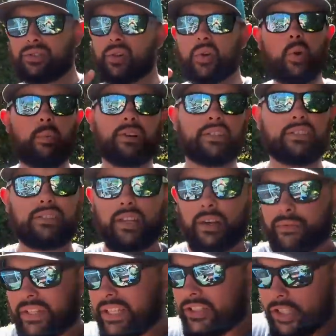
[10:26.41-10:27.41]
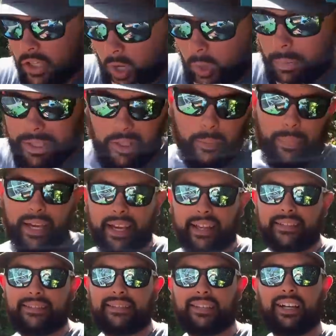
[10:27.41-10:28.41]
There's a whole bunch of stuff. These could all be your
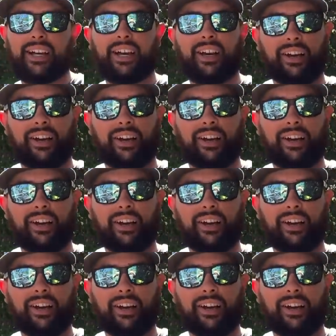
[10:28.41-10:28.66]
pets.